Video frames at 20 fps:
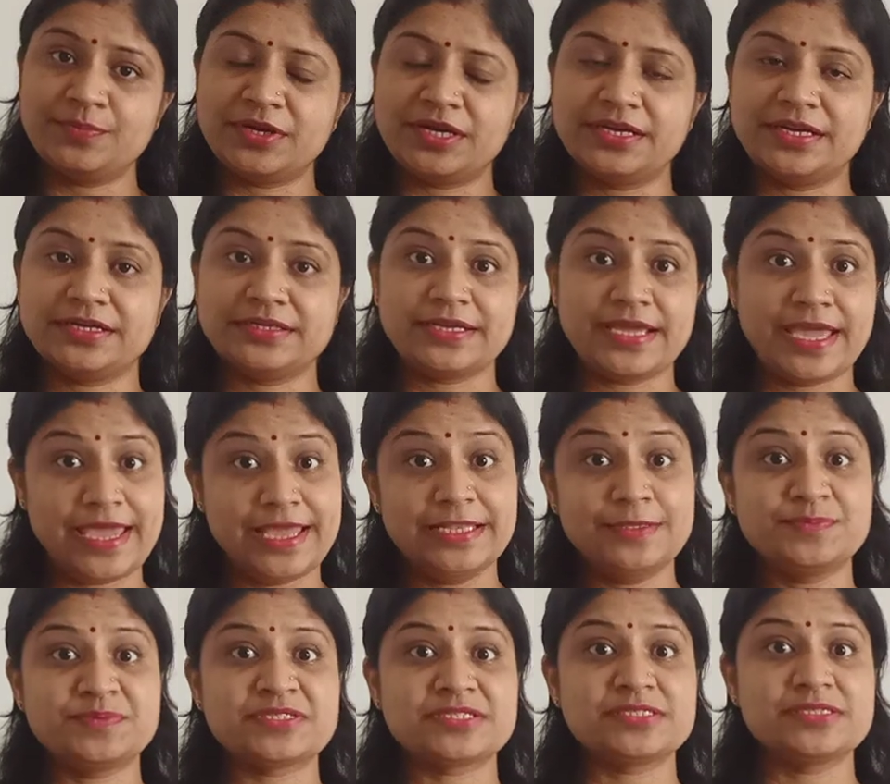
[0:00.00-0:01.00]
product
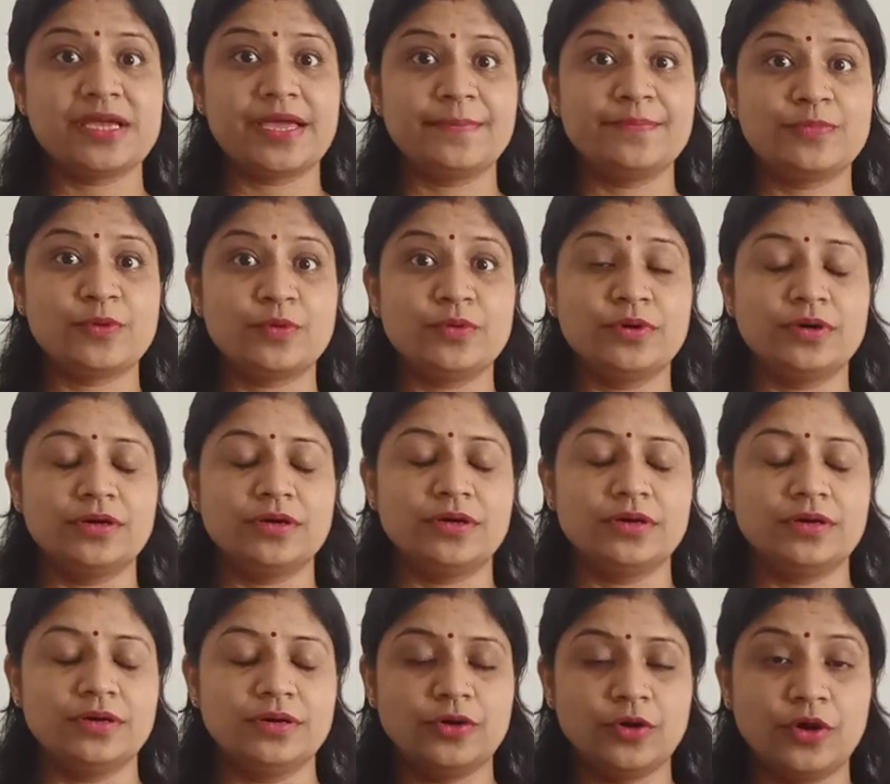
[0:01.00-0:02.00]
helps
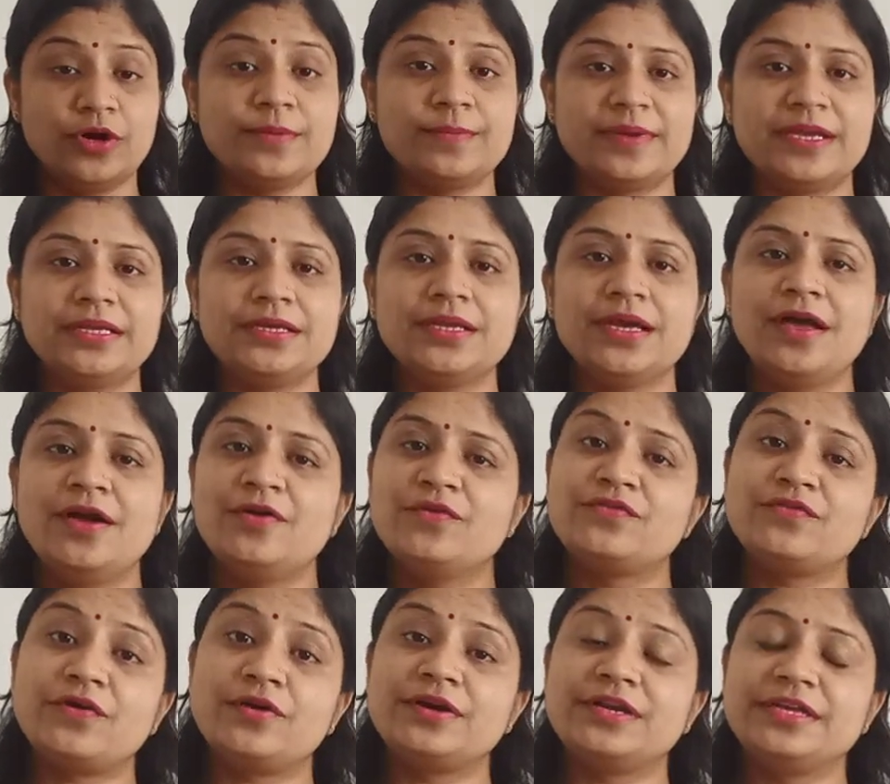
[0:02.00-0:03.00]
the government
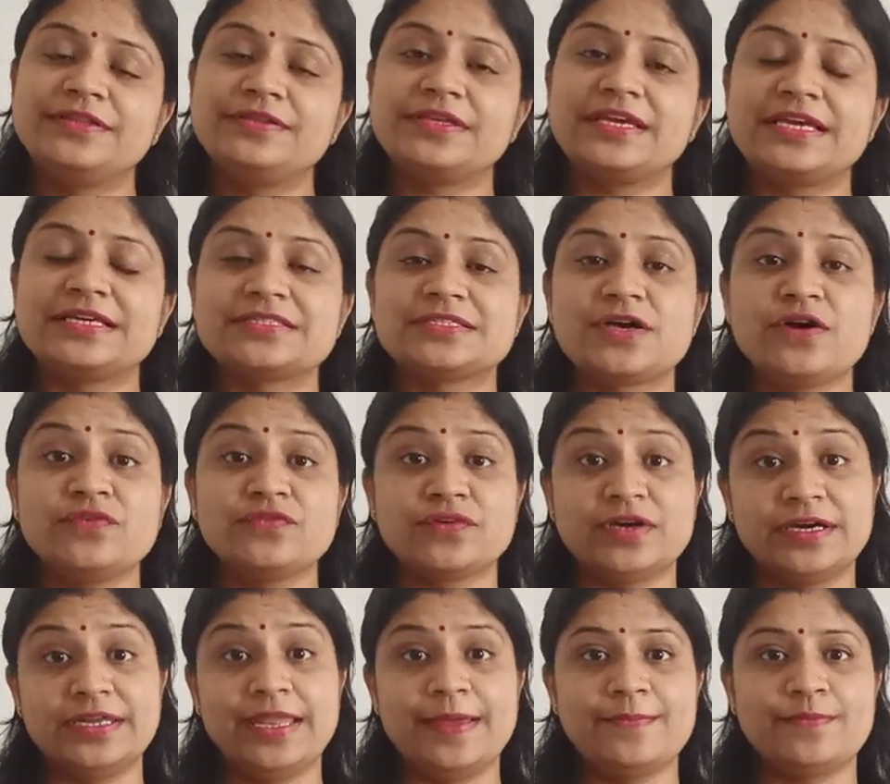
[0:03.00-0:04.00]
for in case of
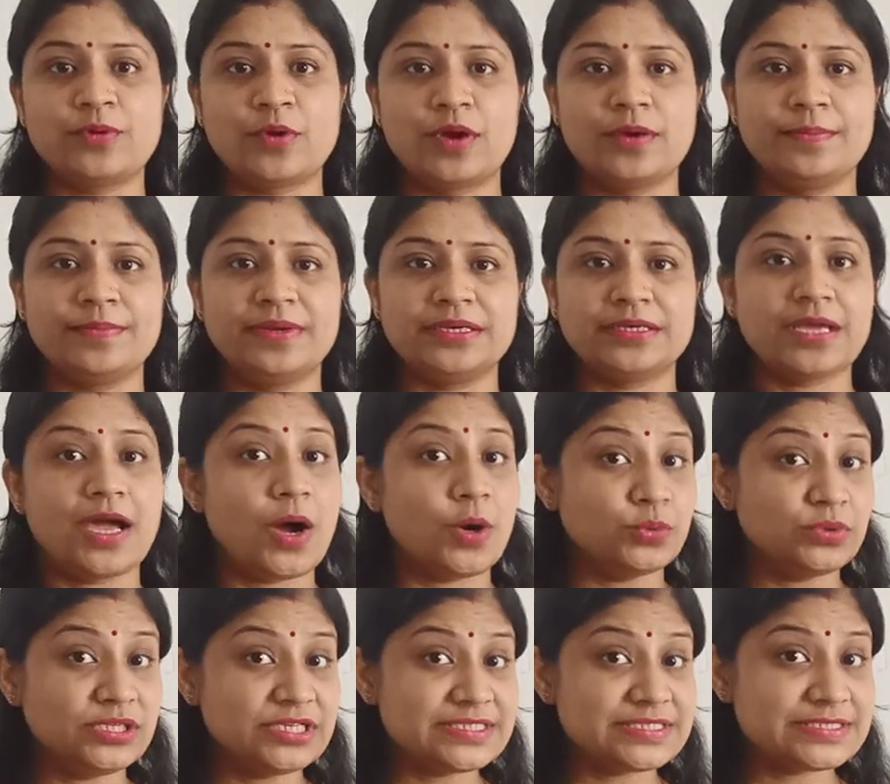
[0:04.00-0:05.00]
unemployment.
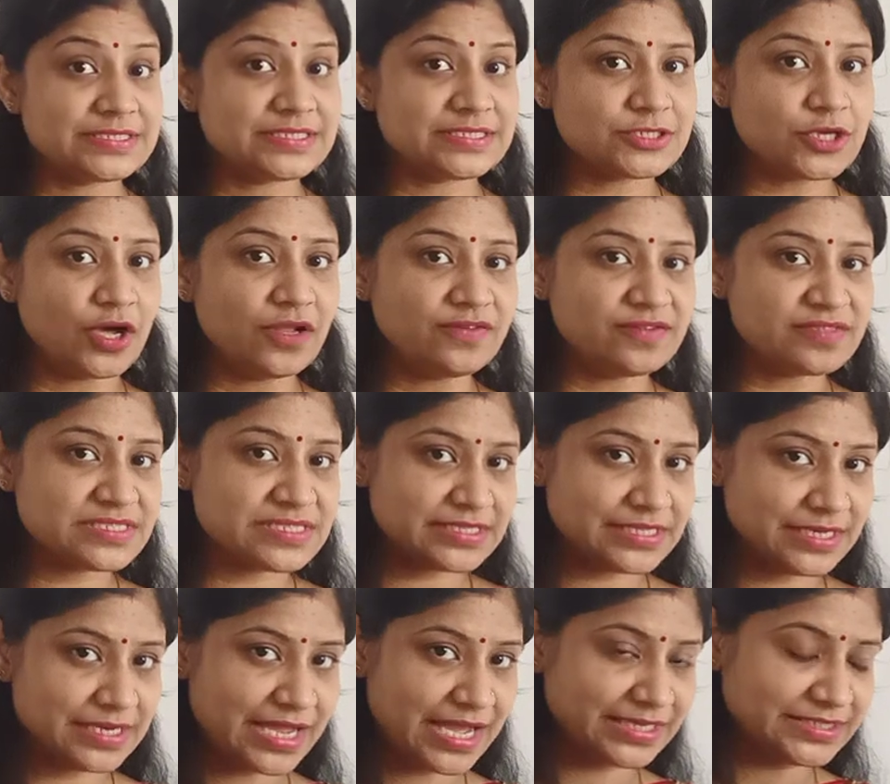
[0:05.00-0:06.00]
How does it solve? See
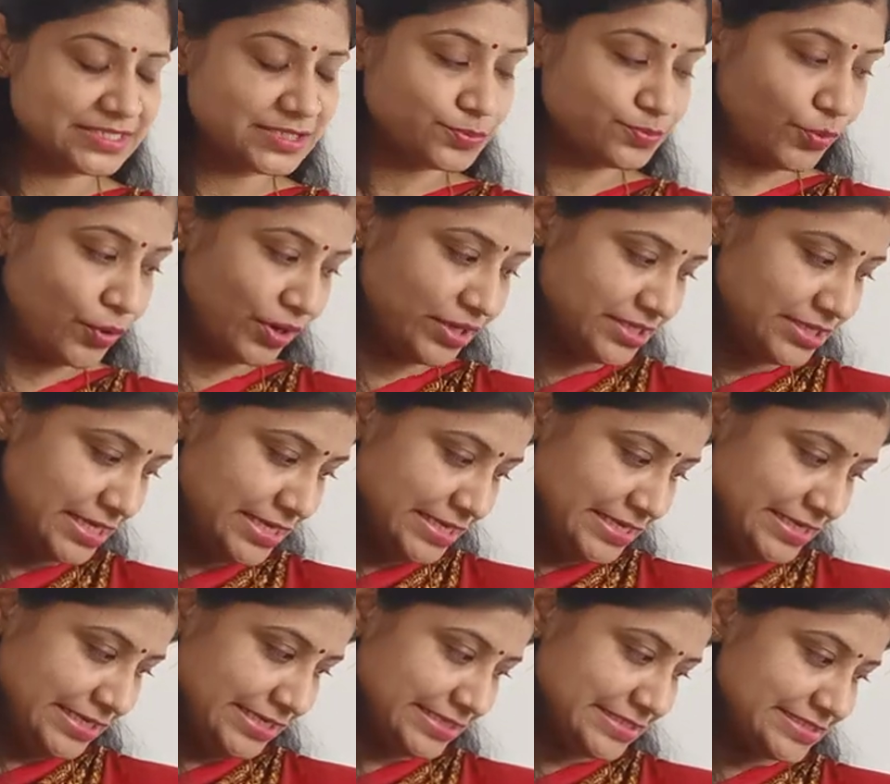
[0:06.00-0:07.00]
the last point.
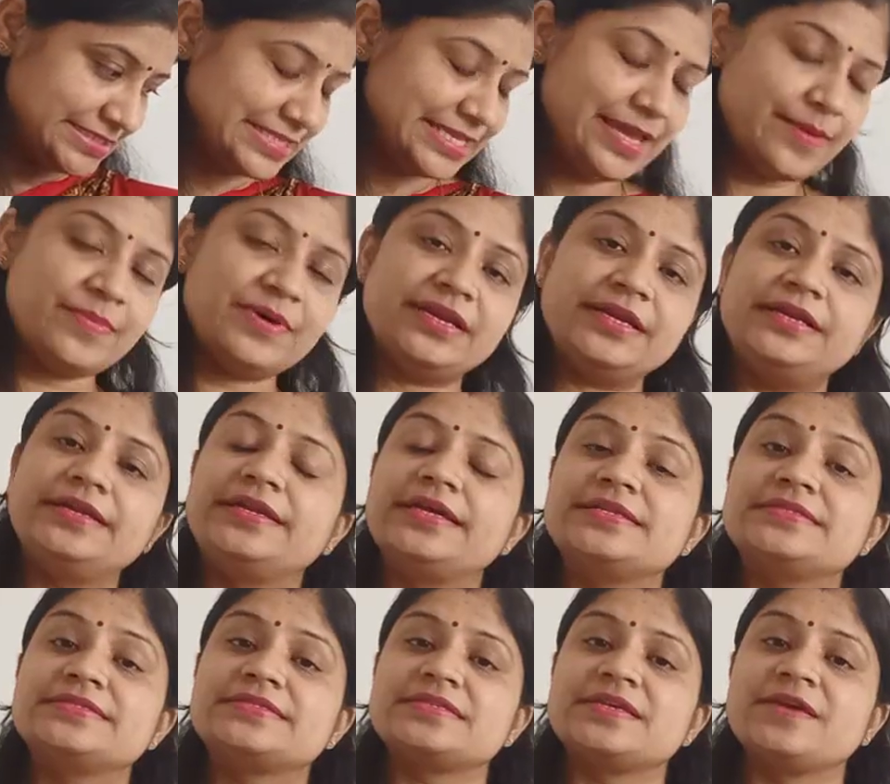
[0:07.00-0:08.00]
It is labor
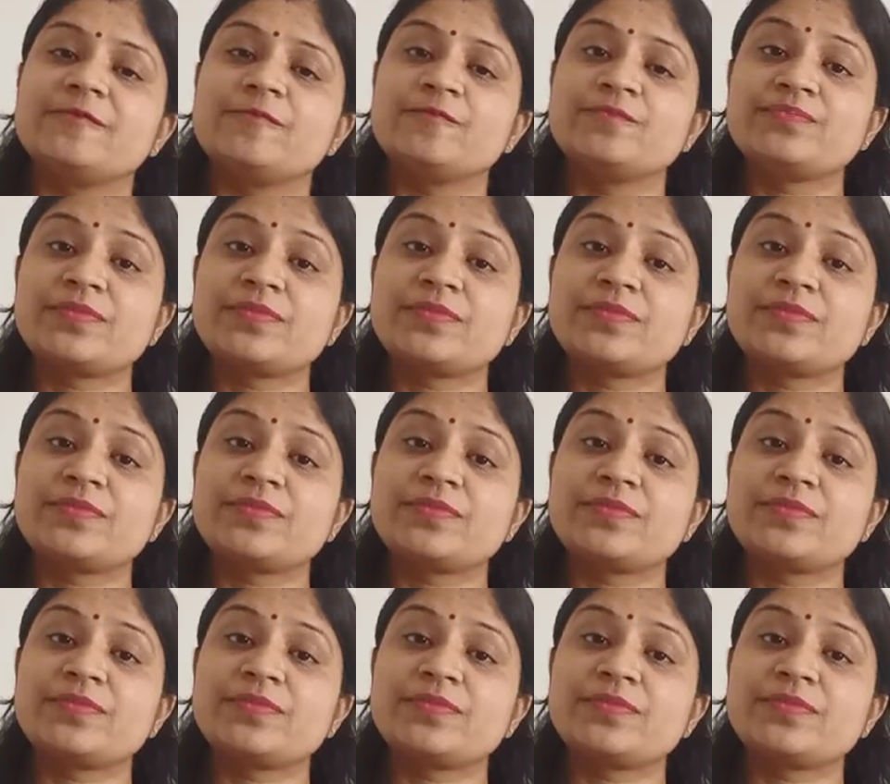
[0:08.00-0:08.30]
intensive.